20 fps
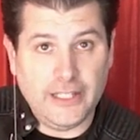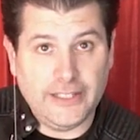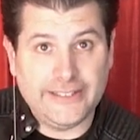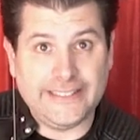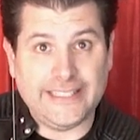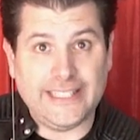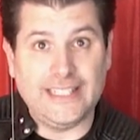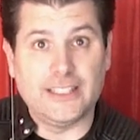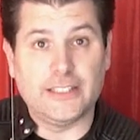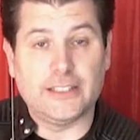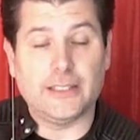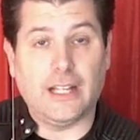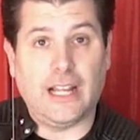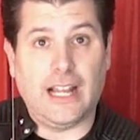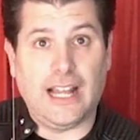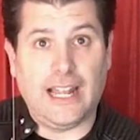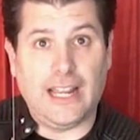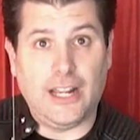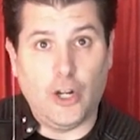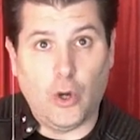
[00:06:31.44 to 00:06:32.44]
tilt,
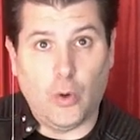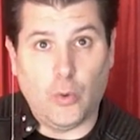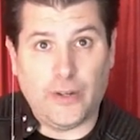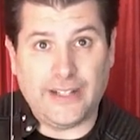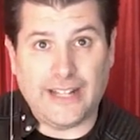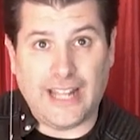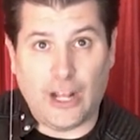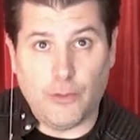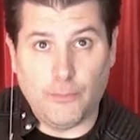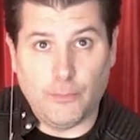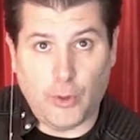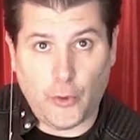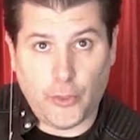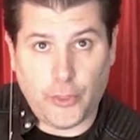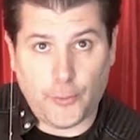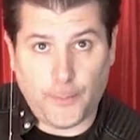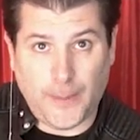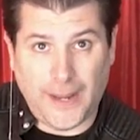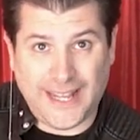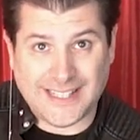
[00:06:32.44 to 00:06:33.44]
lower down both
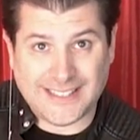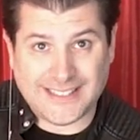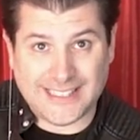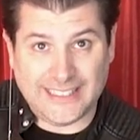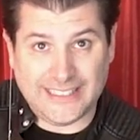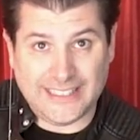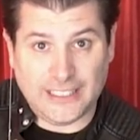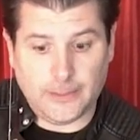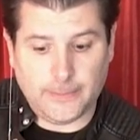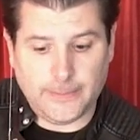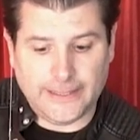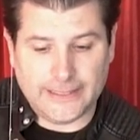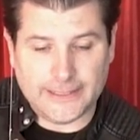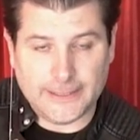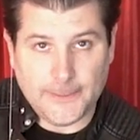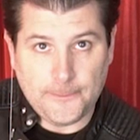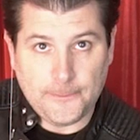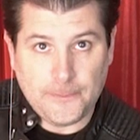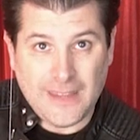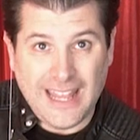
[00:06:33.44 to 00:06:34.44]
of my hands a little bit,
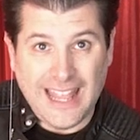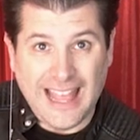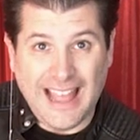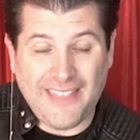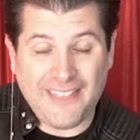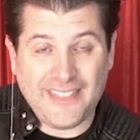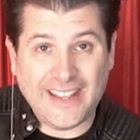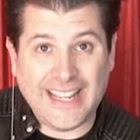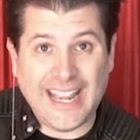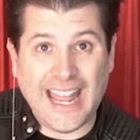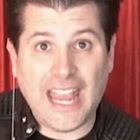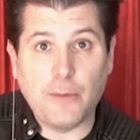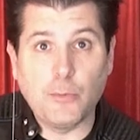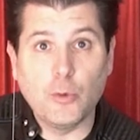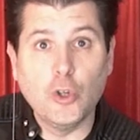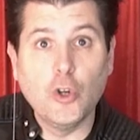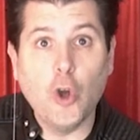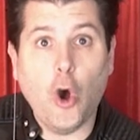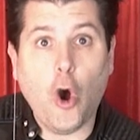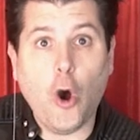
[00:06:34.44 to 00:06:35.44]
and then I
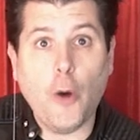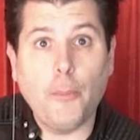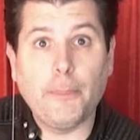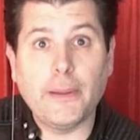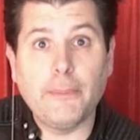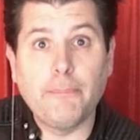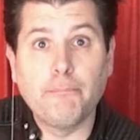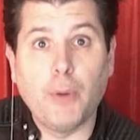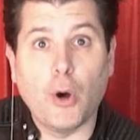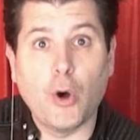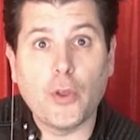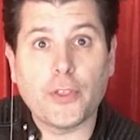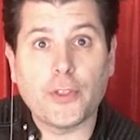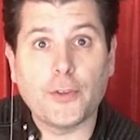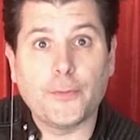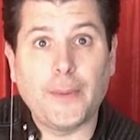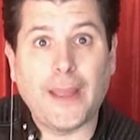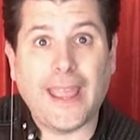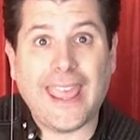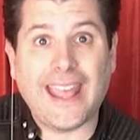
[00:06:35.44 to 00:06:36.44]
will open both
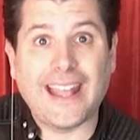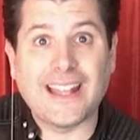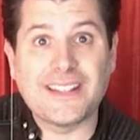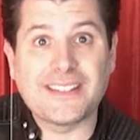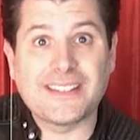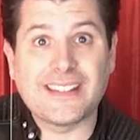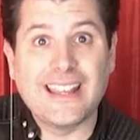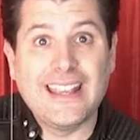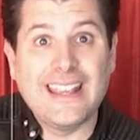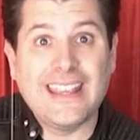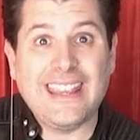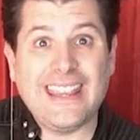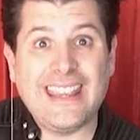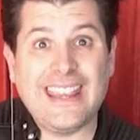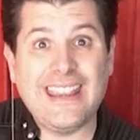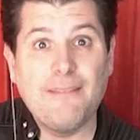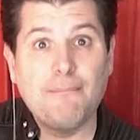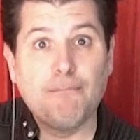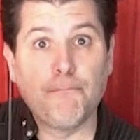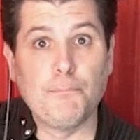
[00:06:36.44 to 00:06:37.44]
of my hands
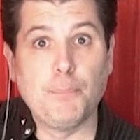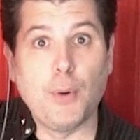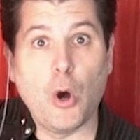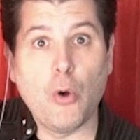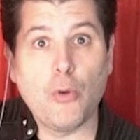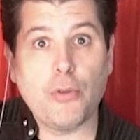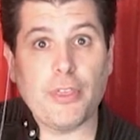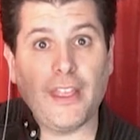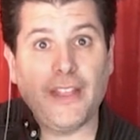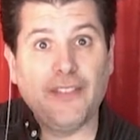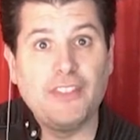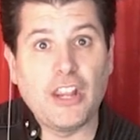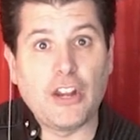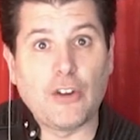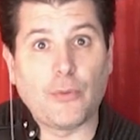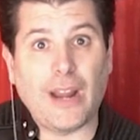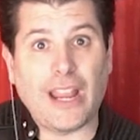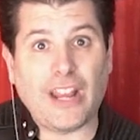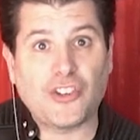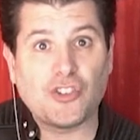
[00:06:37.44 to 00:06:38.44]
in both
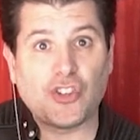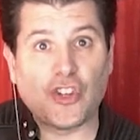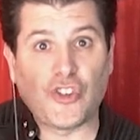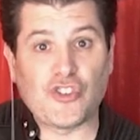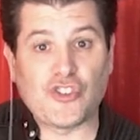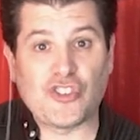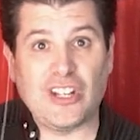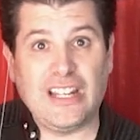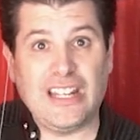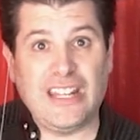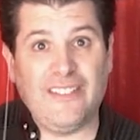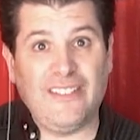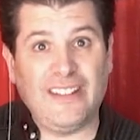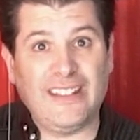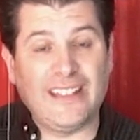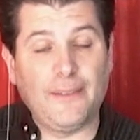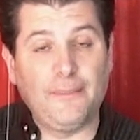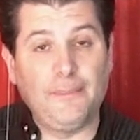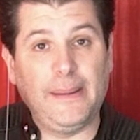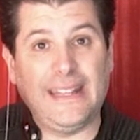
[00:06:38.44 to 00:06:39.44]
directions,
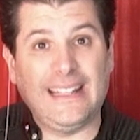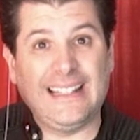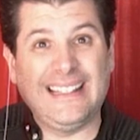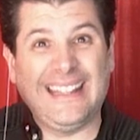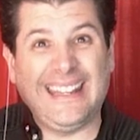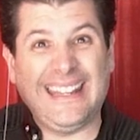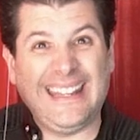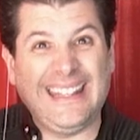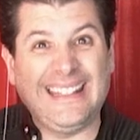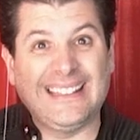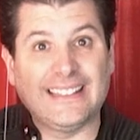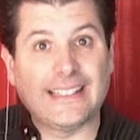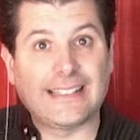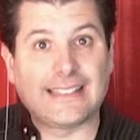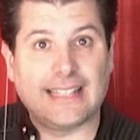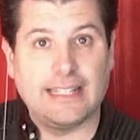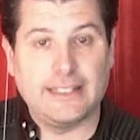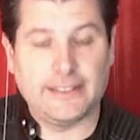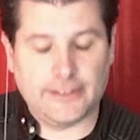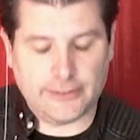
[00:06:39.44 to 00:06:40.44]
leaving the bill in the
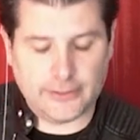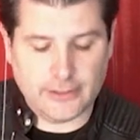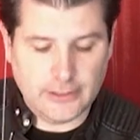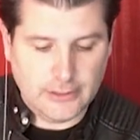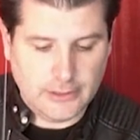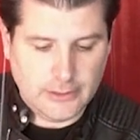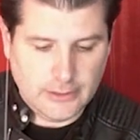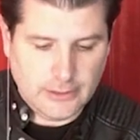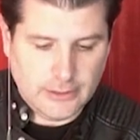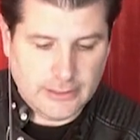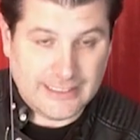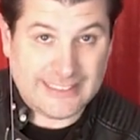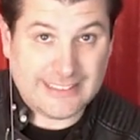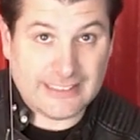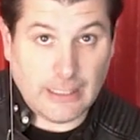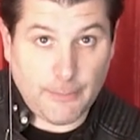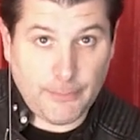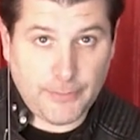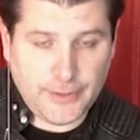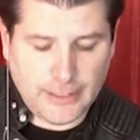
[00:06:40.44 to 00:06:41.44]
center.
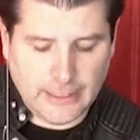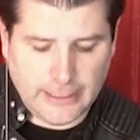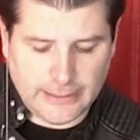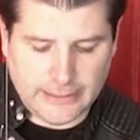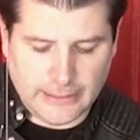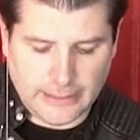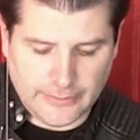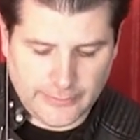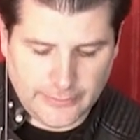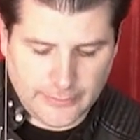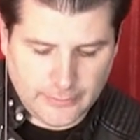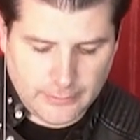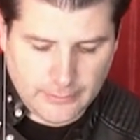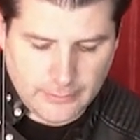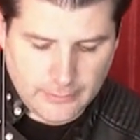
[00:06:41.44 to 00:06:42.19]
Something like this.